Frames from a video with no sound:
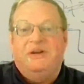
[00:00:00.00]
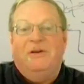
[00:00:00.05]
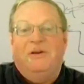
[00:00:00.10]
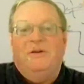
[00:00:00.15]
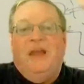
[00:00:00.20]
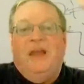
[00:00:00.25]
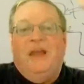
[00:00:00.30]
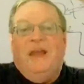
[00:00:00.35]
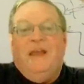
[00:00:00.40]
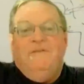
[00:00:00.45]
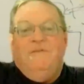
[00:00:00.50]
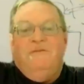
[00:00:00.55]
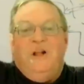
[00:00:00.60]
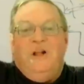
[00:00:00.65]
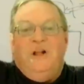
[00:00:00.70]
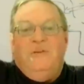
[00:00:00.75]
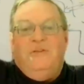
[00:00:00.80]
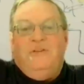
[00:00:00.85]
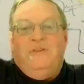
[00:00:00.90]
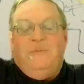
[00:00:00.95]
Okay, it
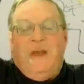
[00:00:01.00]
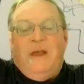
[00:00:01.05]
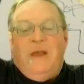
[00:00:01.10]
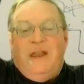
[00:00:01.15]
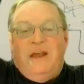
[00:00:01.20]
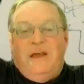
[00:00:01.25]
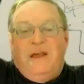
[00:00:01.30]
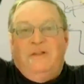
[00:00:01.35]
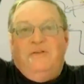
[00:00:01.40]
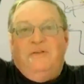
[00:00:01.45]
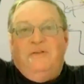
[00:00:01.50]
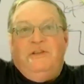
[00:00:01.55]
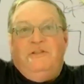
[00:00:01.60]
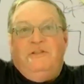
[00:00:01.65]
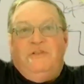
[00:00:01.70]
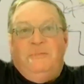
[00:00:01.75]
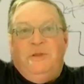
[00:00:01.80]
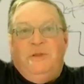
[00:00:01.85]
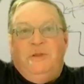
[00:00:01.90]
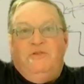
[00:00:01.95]
follows some kind of other
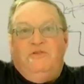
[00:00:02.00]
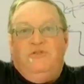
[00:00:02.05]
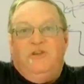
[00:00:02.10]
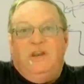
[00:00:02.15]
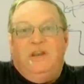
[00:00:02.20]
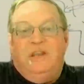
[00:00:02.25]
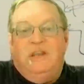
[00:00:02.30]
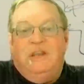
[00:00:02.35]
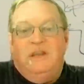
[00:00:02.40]
distribution,